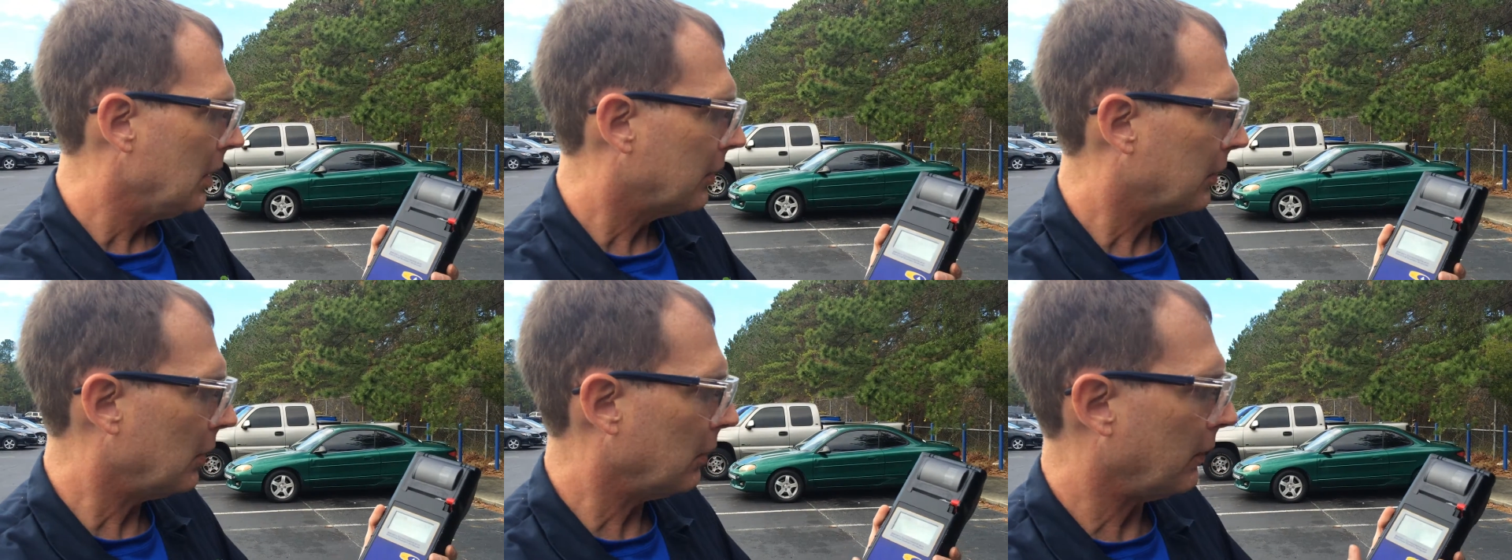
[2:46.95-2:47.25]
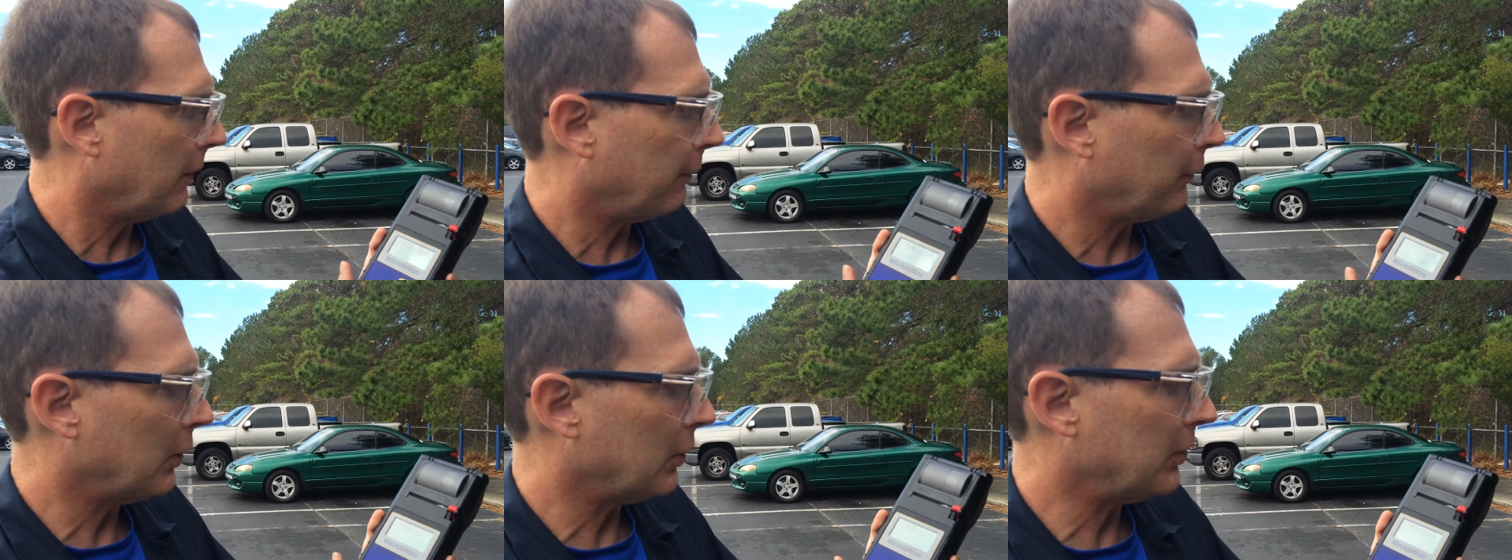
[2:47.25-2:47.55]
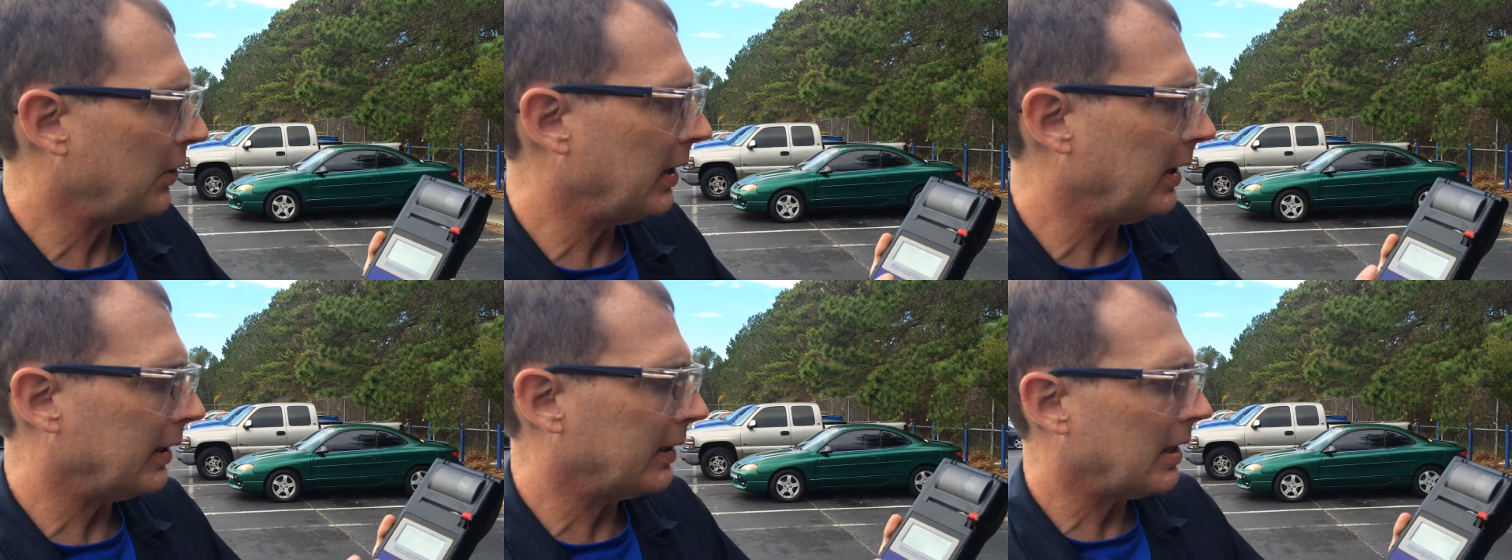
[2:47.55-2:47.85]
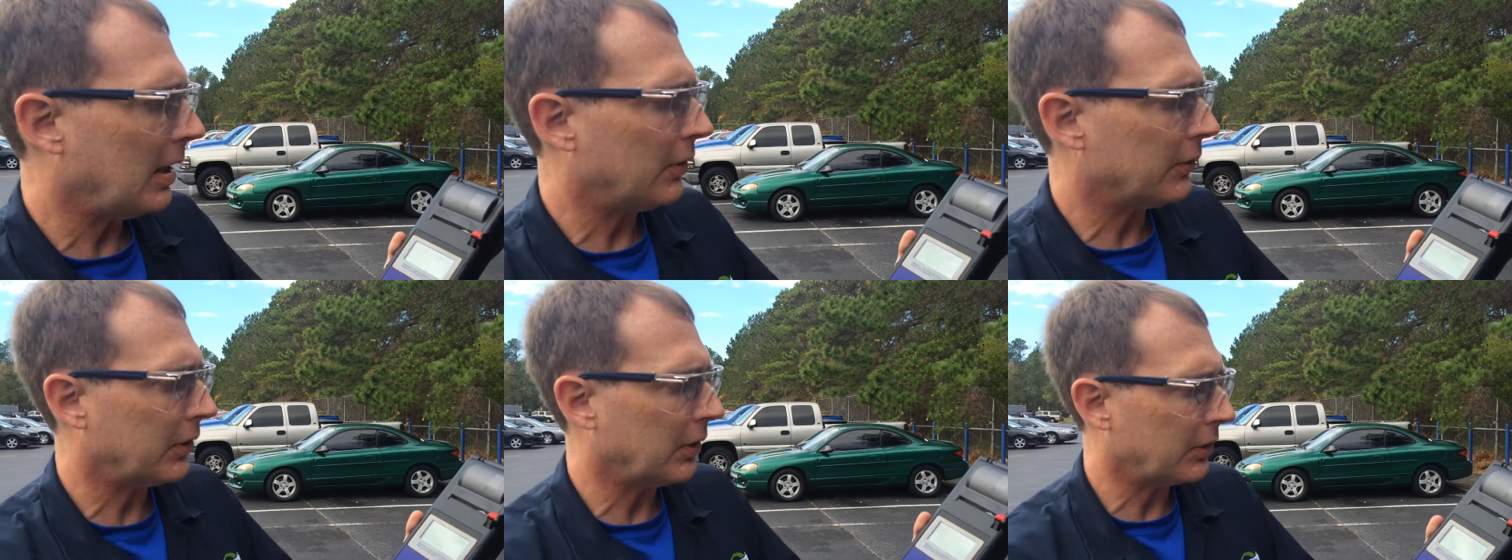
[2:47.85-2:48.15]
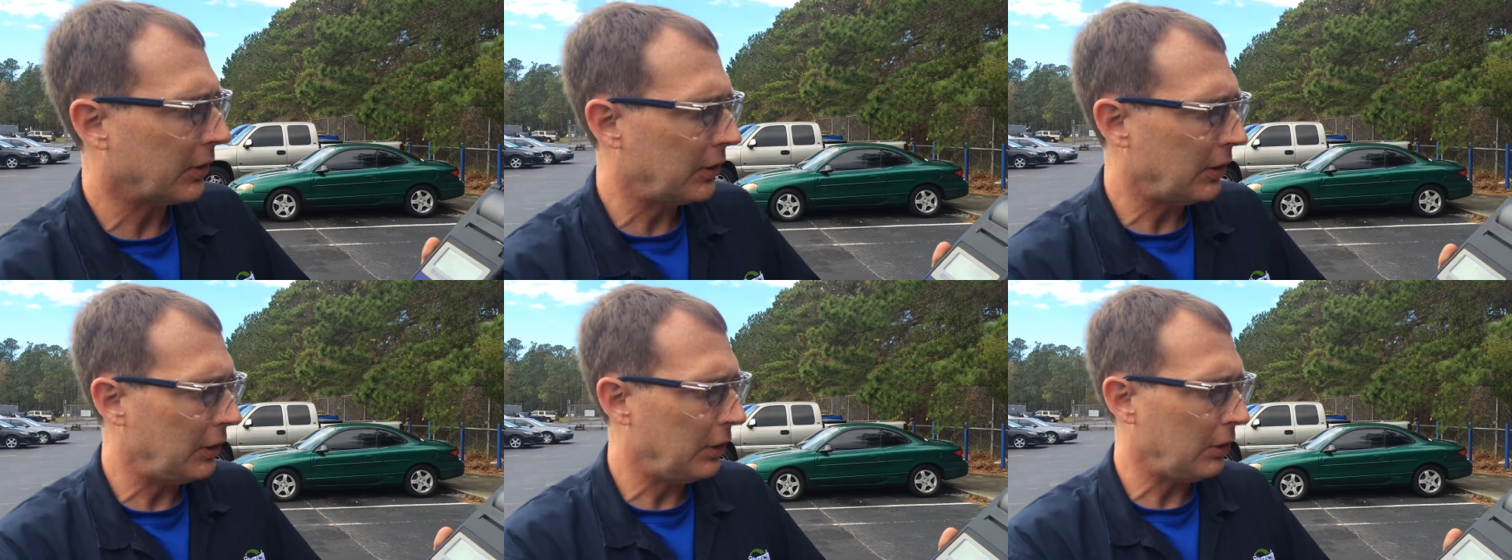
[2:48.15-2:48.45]
So the first thing it tells
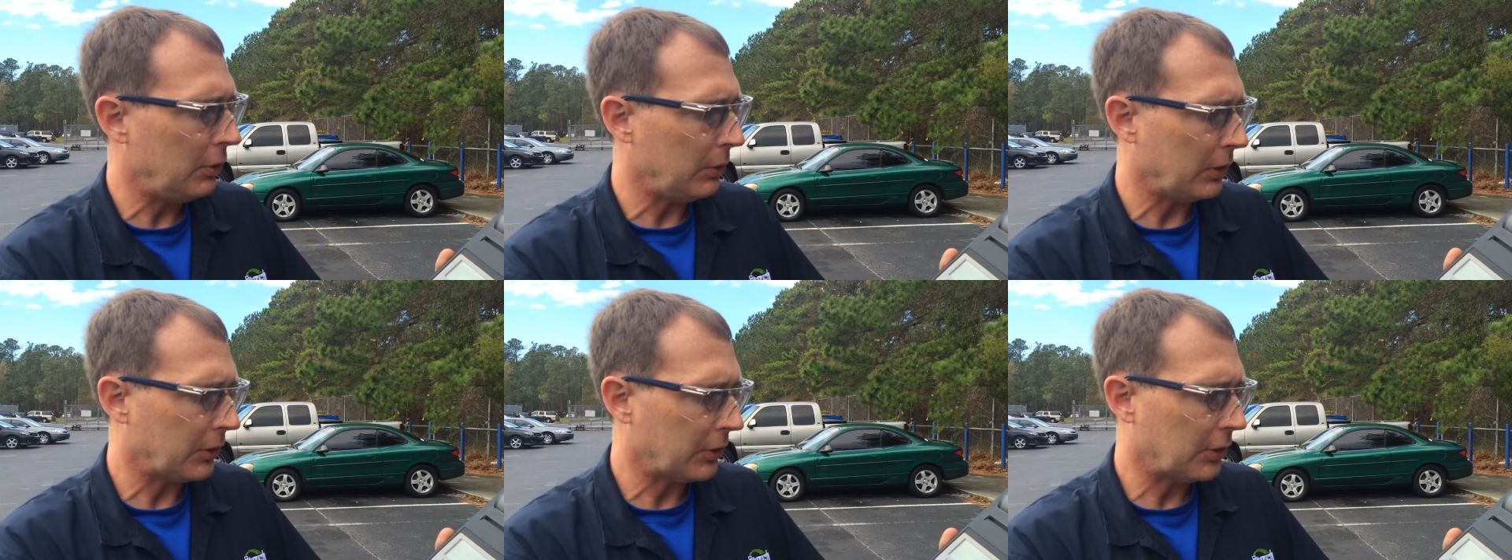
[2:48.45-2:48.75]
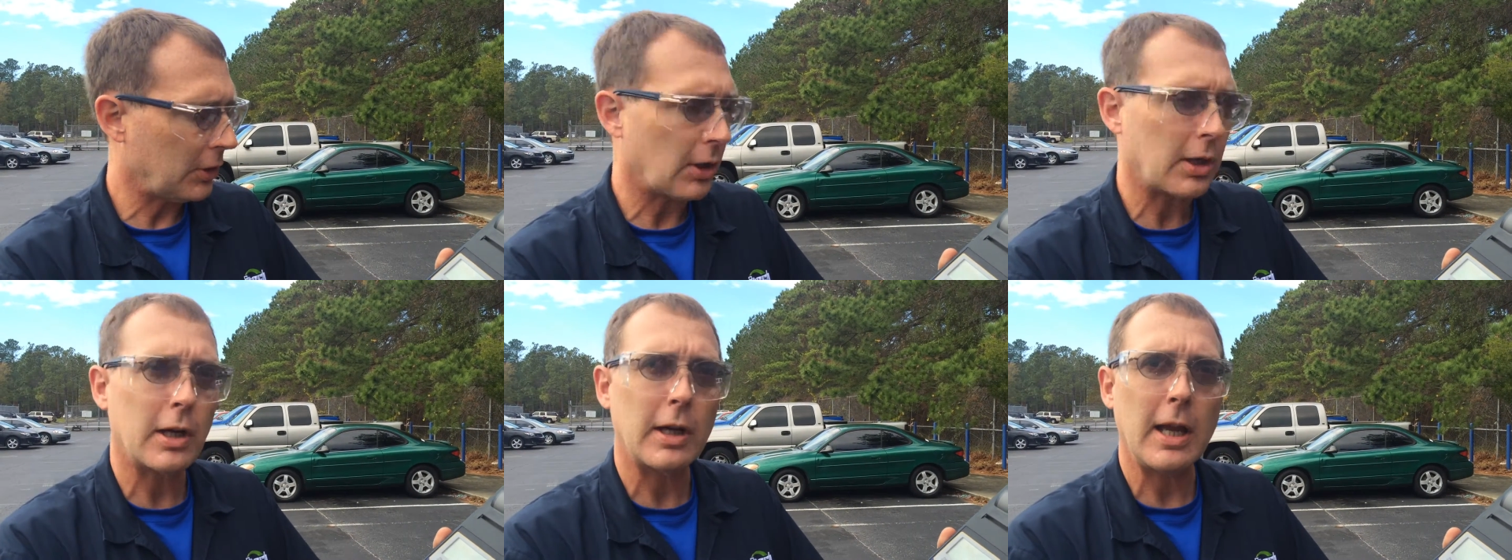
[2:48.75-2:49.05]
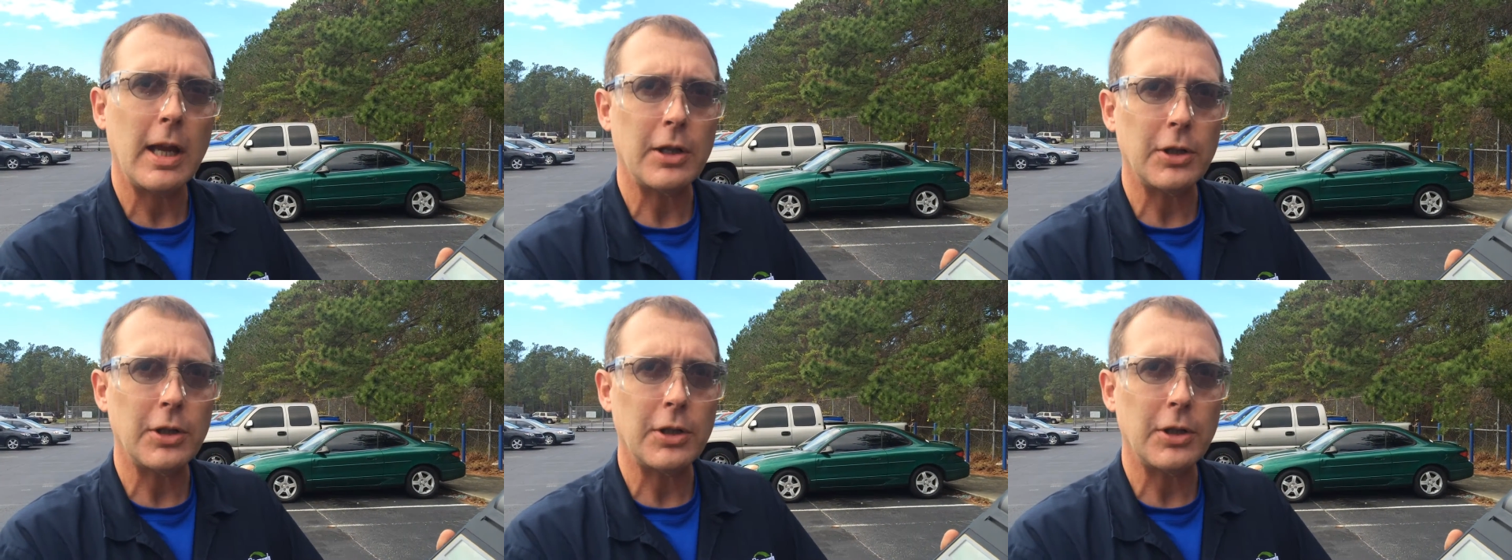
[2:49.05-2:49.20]
us to do is start